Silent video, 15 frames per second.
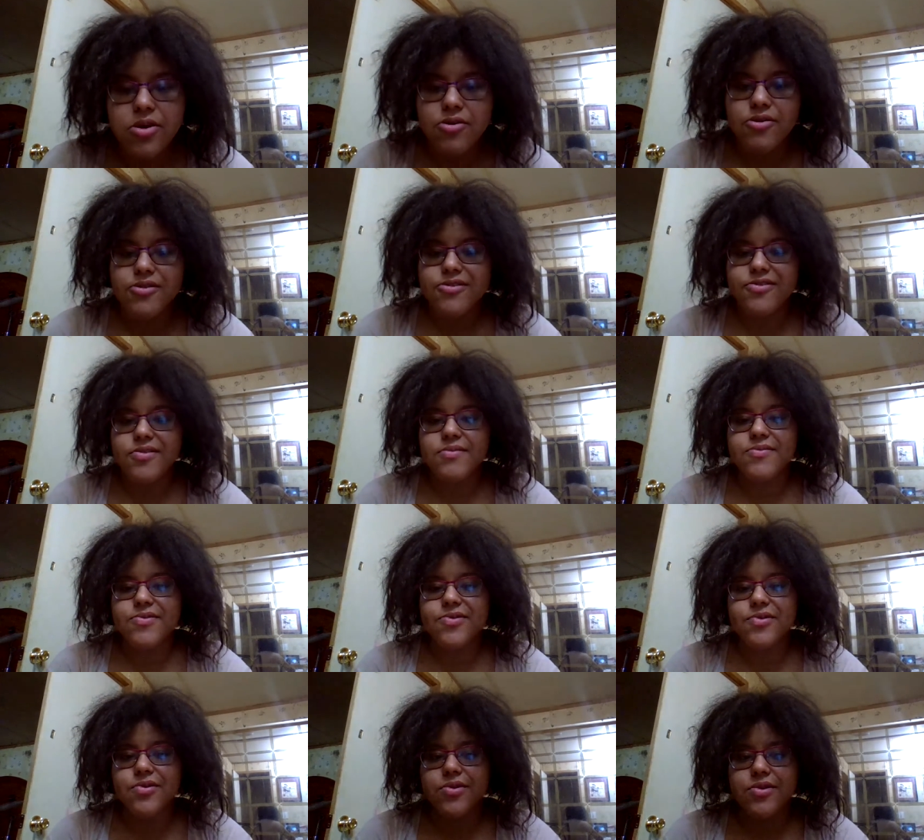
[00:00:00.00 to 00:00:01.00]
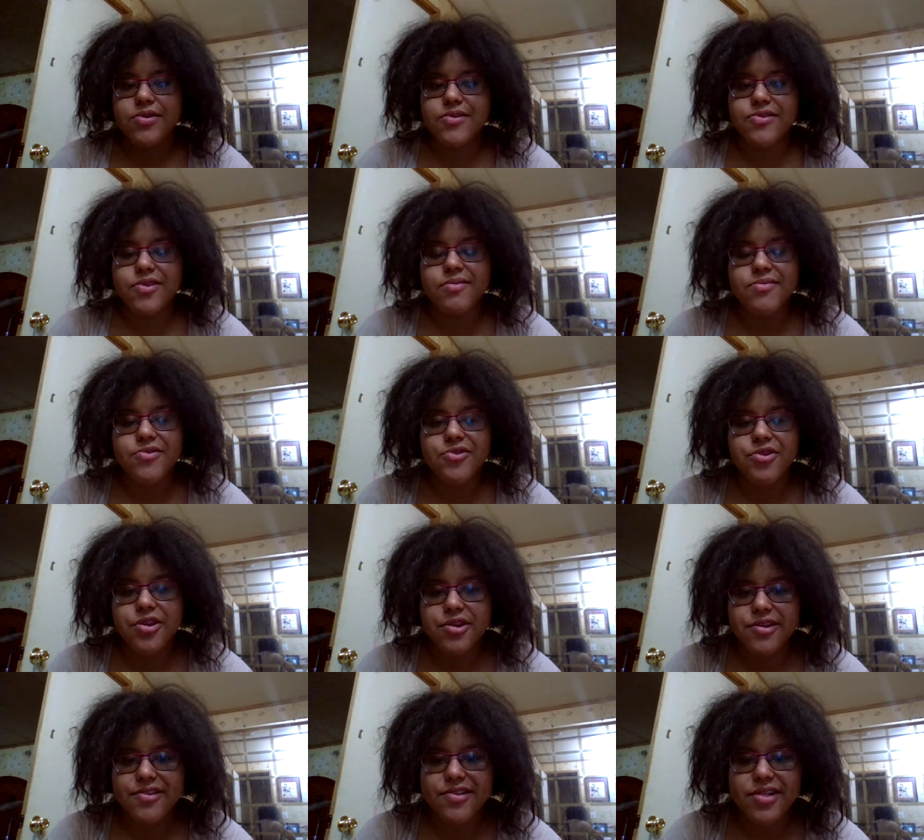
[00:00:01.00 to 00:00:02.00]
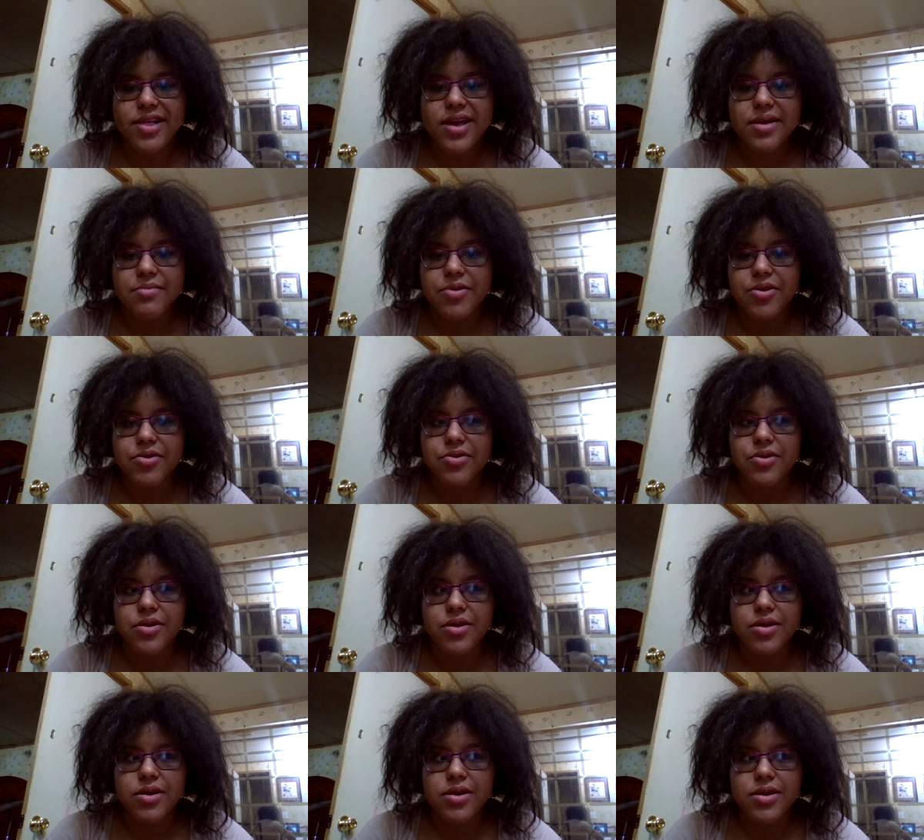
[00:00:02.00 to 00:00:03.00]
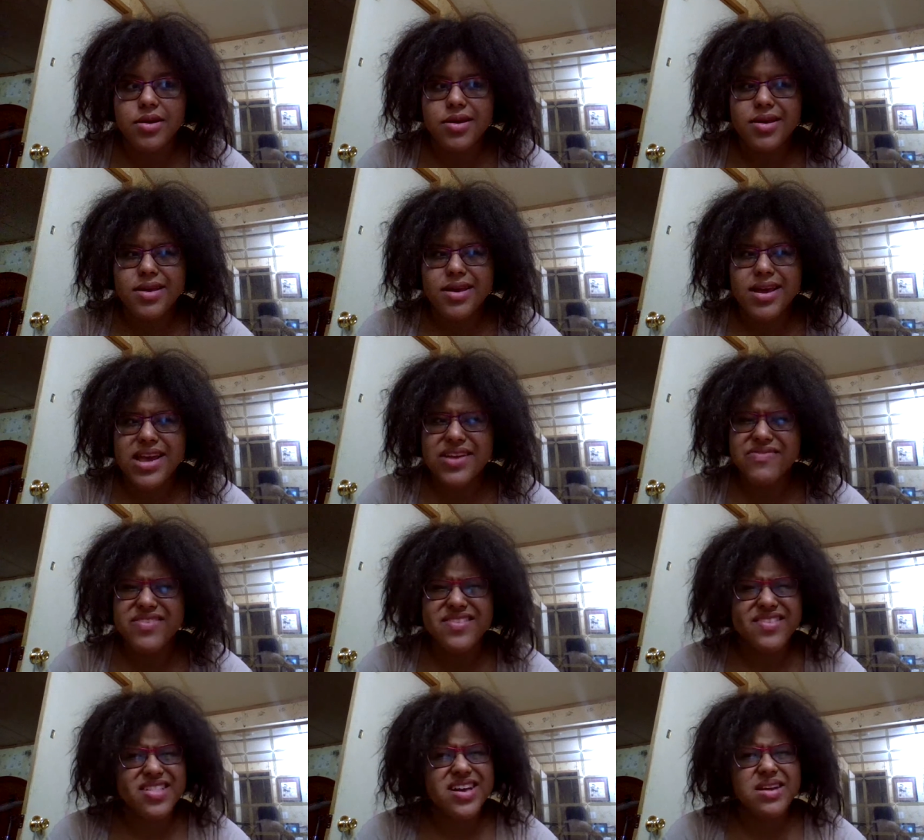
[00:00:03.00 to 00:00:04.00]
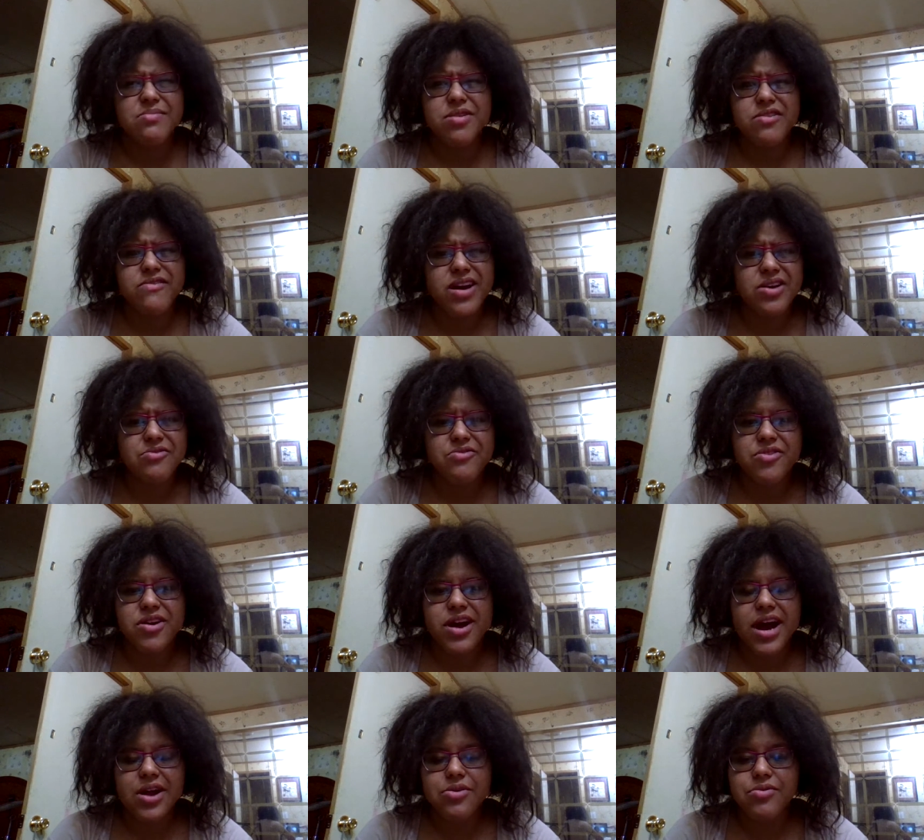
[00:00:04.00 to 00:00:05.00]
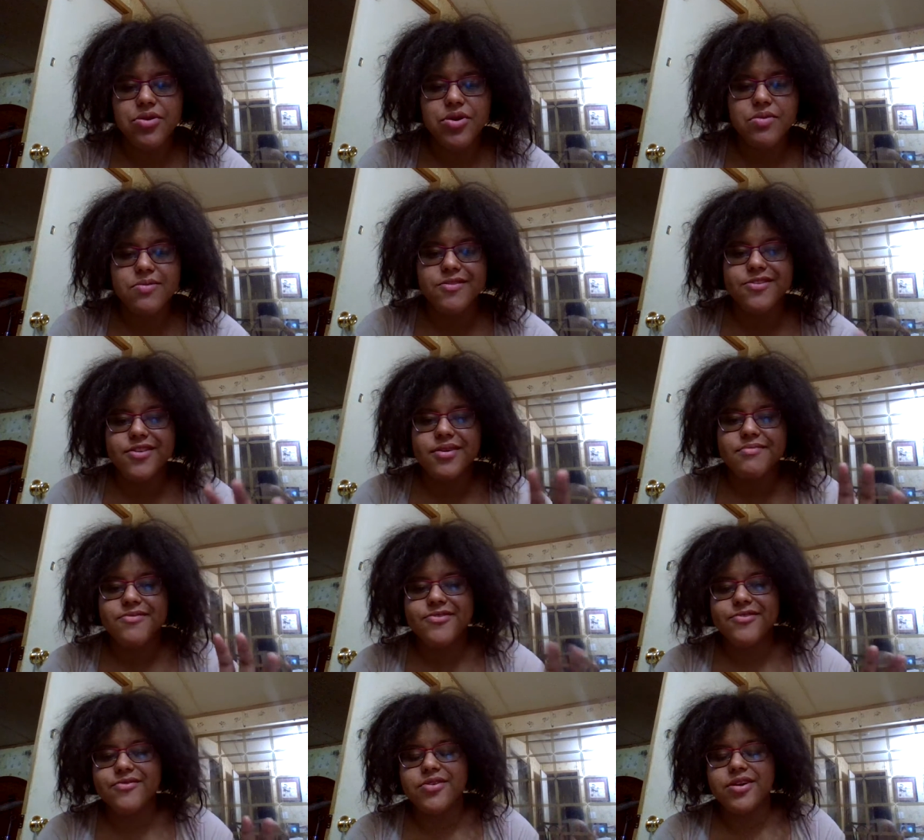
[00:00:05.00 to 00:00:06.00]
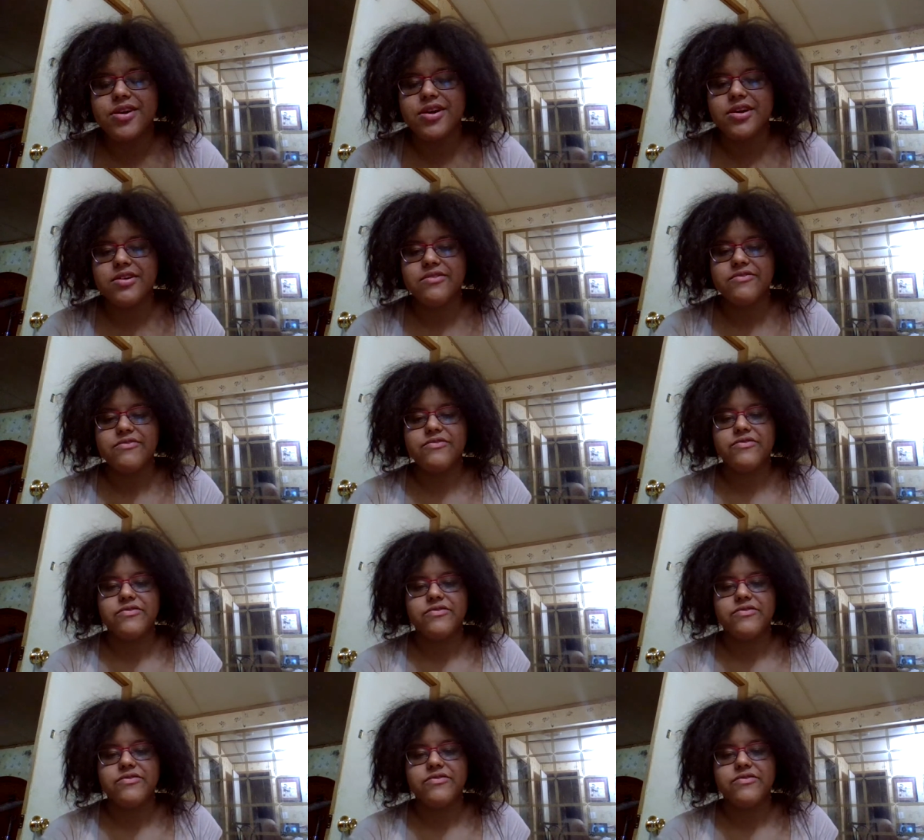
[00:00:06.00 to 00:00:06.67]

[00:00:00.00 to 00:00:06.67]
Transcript: or some sort of some sort of disclaimer, or if disclaimer the right word, I don't know, but some sort of